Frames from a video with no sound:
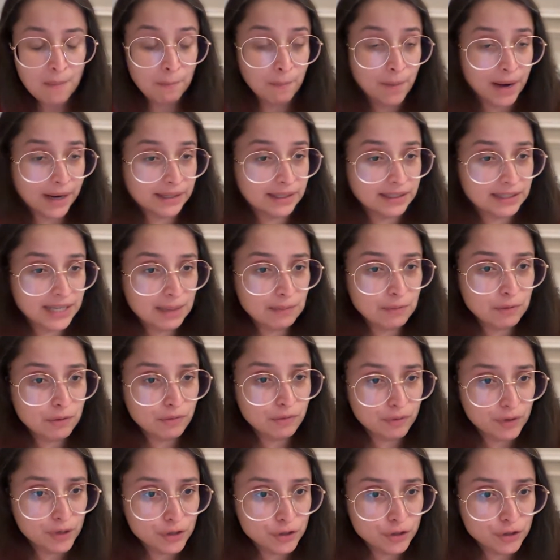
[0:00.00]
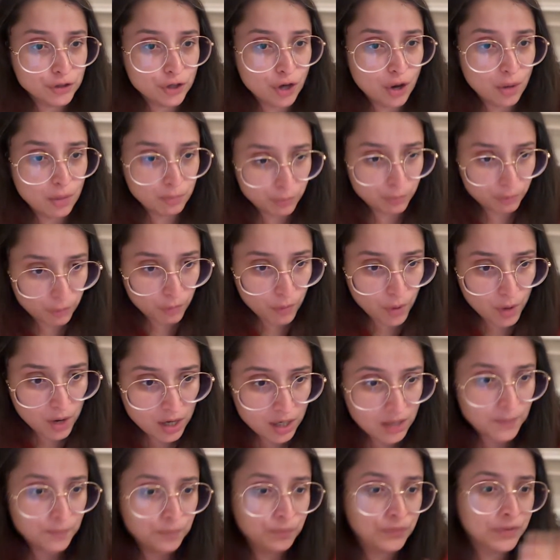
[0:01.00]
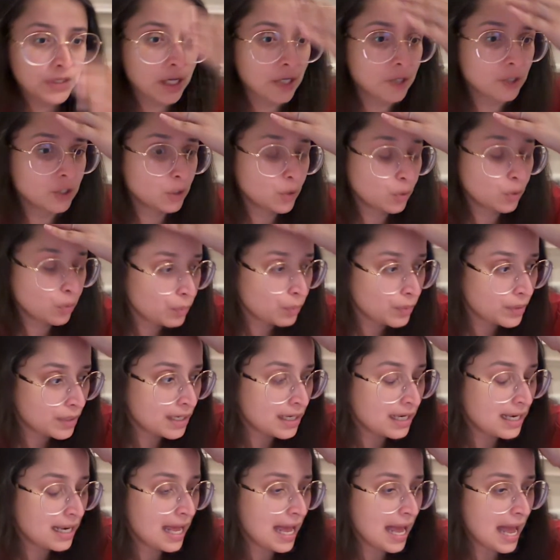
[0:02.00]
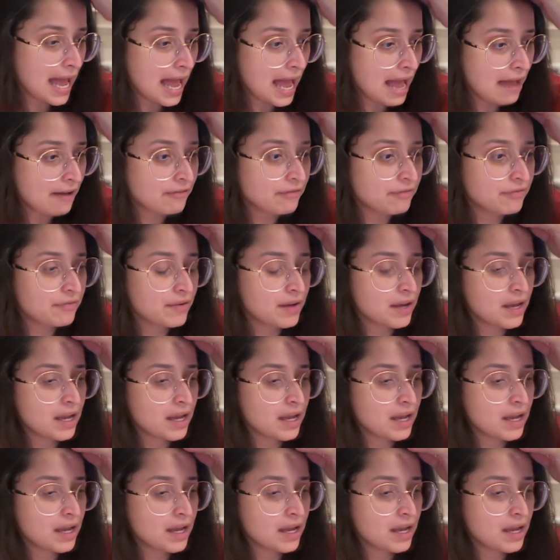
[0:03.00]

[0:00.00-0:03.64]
By the time you finish your work, you will have